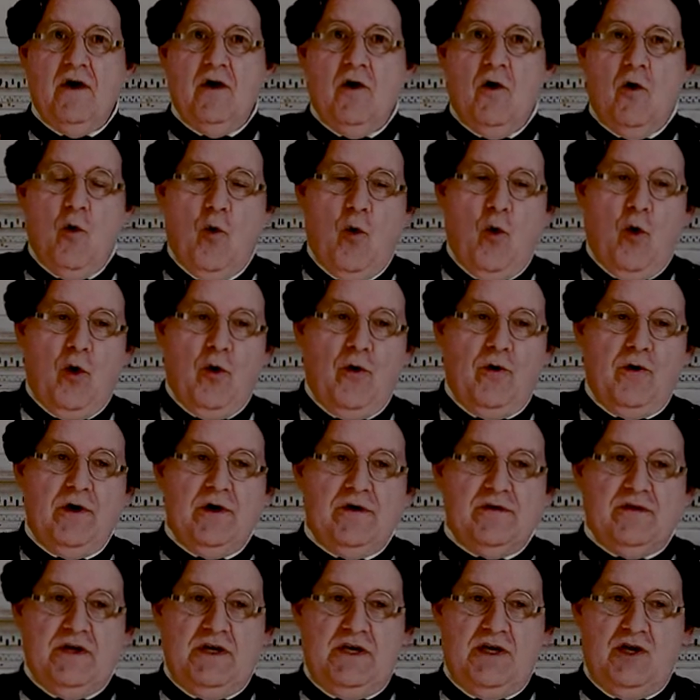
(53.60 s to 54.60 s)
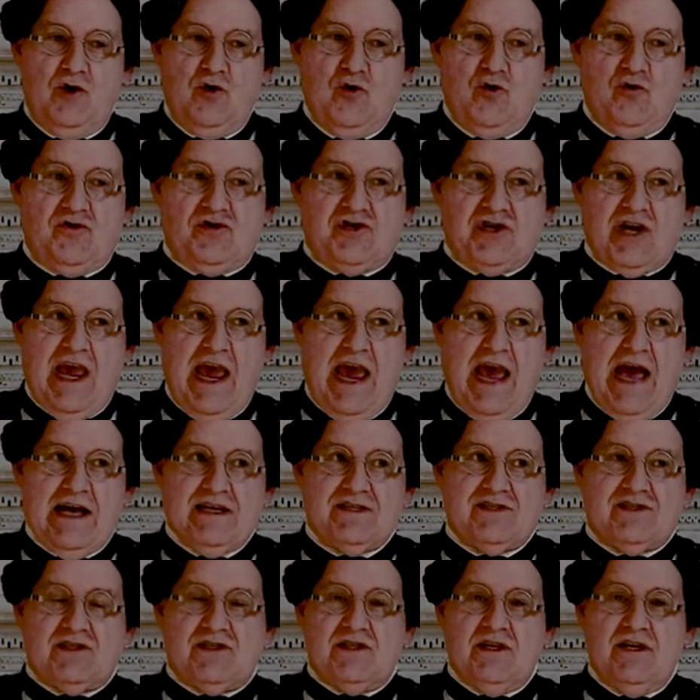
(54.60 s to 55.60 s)
or the huge
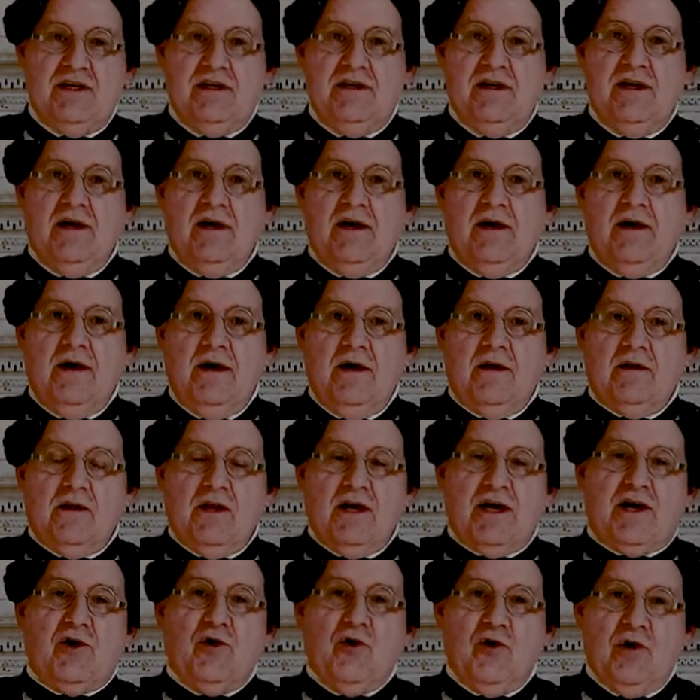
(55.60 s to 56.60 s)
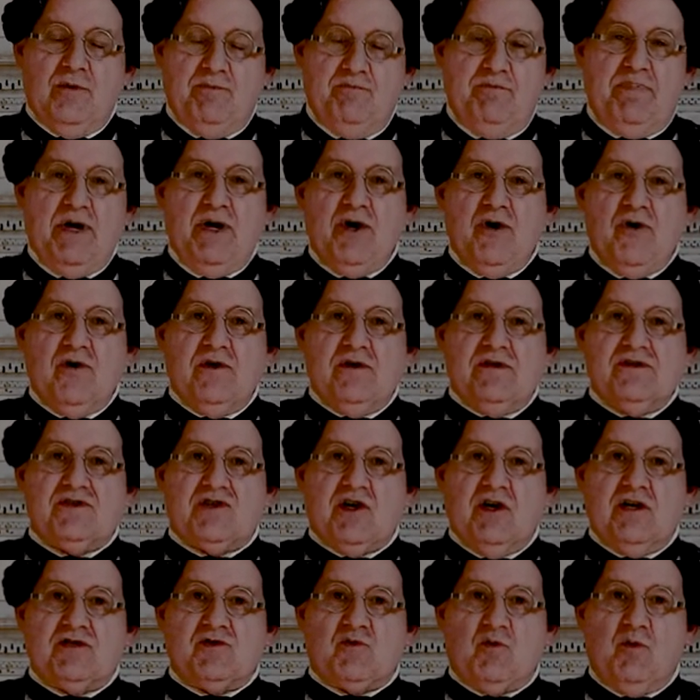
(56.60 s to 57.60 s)
cask that liquor and beer and
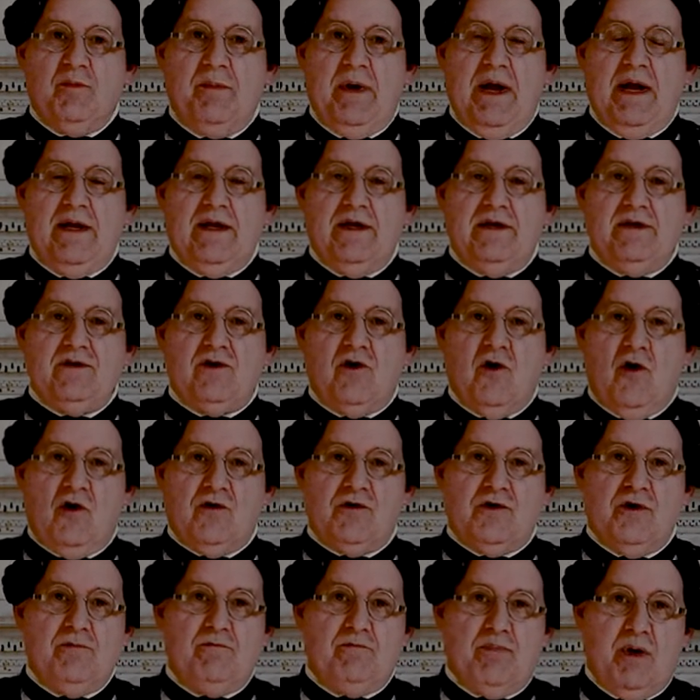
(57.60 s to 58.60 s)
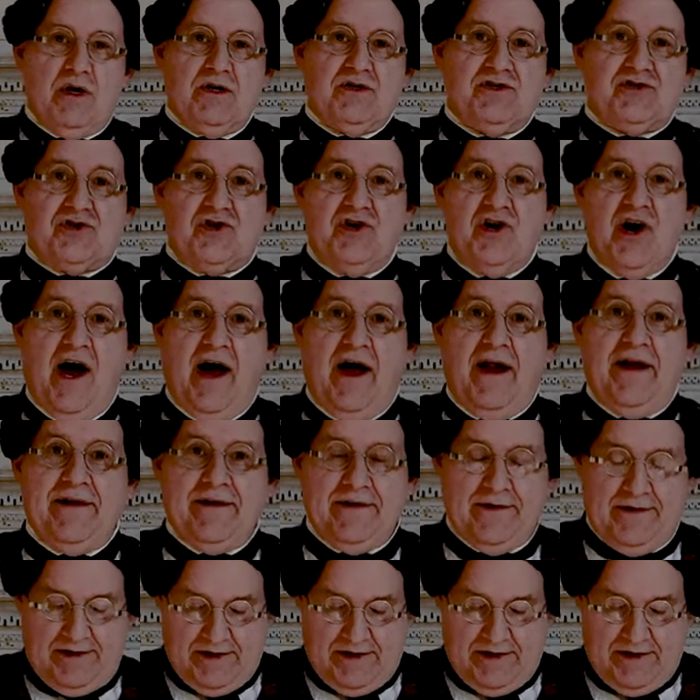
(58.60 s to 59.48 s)
such were made in called a puncheon.